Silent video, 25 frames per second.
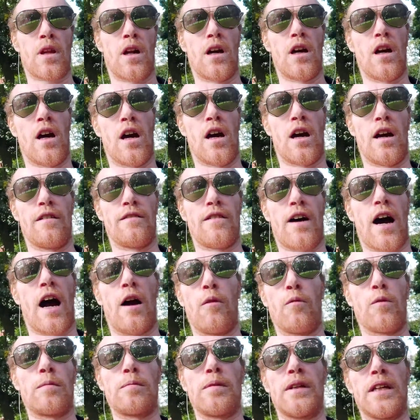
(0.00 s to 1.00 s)
Uh, if I
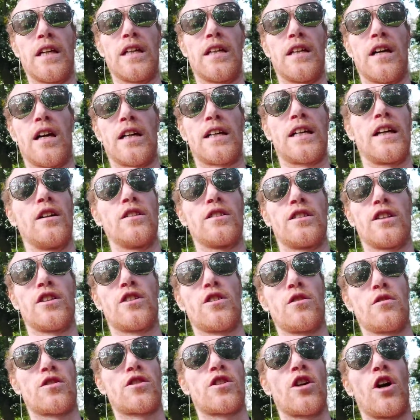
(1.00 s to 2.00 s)
would plead uh, guilty
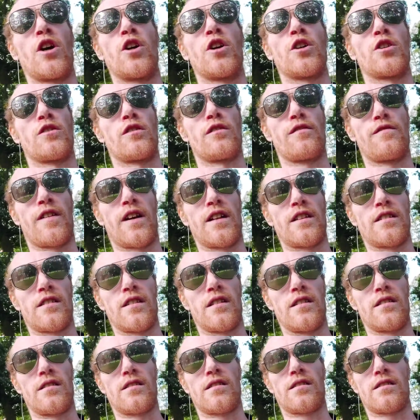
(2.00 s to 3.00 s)
to certain other
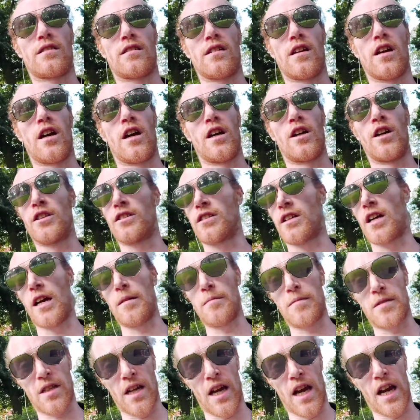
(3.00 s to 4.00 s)
offences, not that
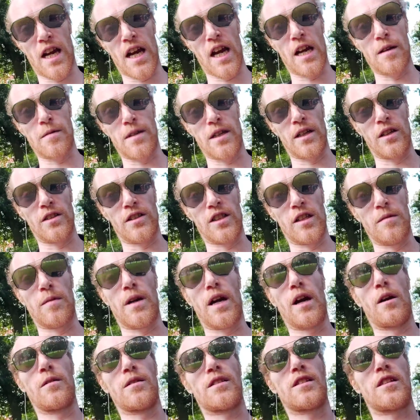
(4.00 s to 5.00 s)
I'm saying I'm guilty, but
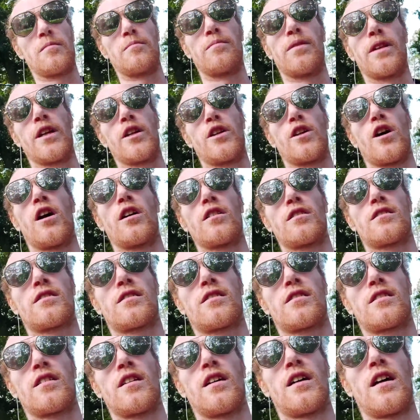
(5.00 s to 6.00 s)
I would simply not
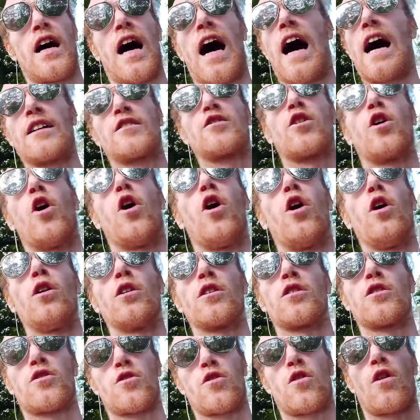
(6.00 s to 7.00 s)
at
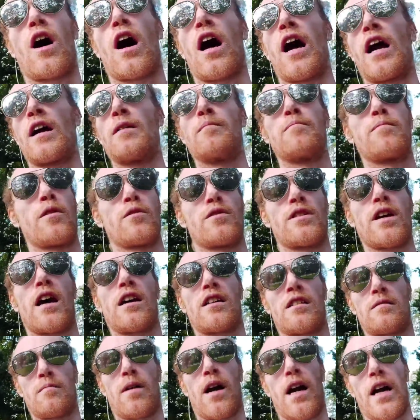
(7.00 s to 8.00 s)
all try and
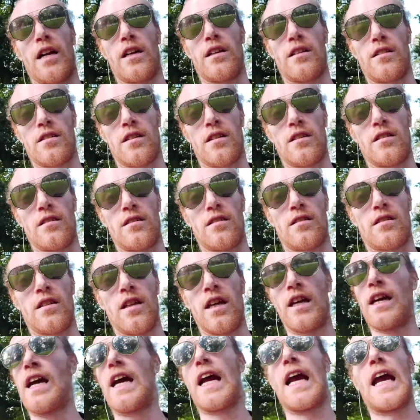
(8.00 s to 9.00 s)
protest my innocence
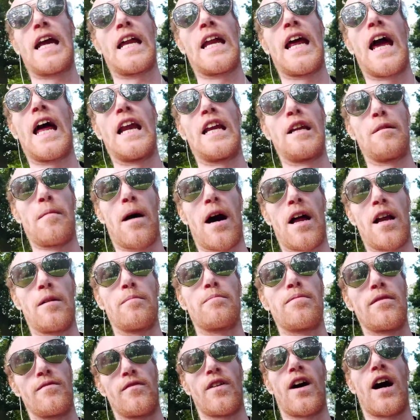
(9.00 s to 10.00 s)
in any manner
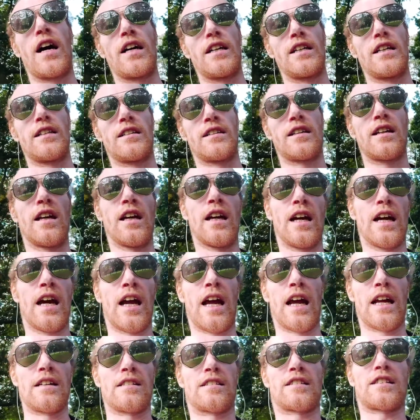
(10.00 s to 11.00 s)
provided.
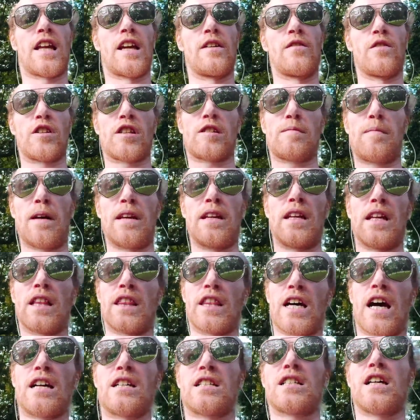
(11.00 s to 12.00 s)
Instead of spending
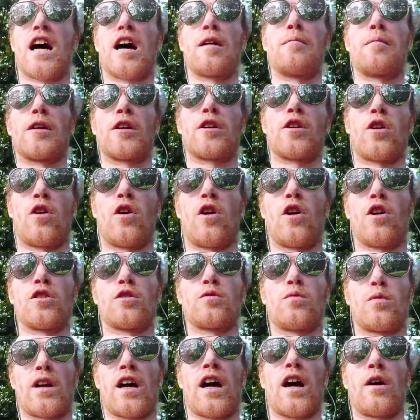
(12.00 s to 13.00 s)
that time in
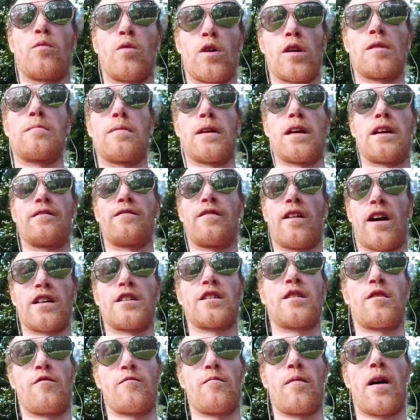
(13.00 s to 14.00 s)
court when I would be
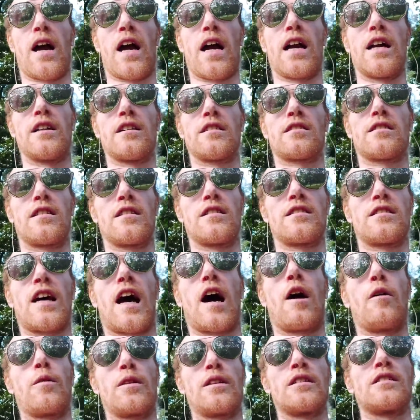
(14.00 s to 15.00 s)
fighting for my innocence,
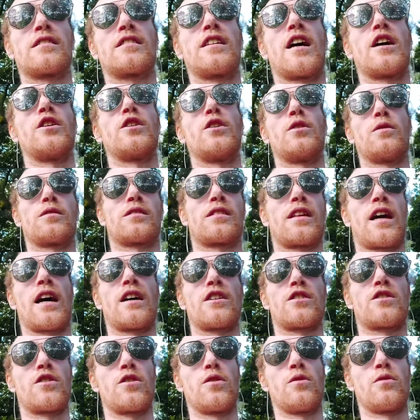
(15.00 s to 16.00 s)
I would instead use
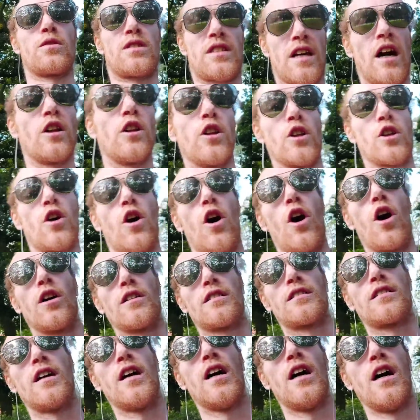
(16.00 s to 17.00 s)
that to tell the court
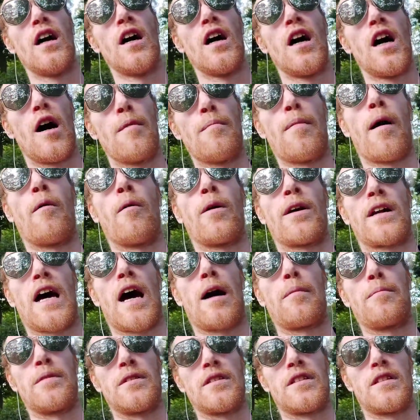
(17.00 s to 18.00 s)
about what
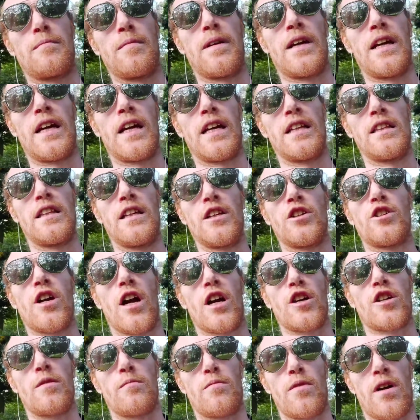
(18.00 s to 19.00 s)
happened to me in the
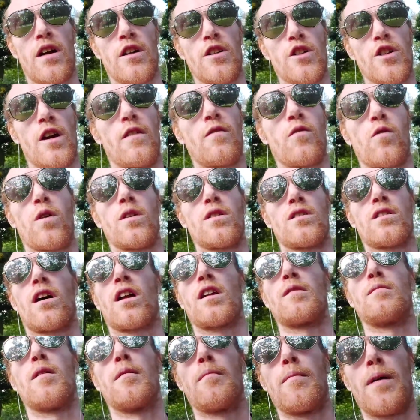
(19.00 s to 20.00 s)
Cheshire branch of
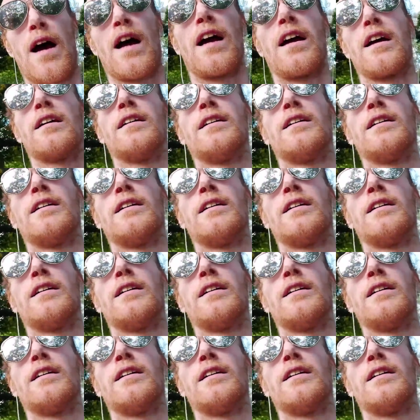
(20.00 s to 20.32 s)
Guantanamo Bay.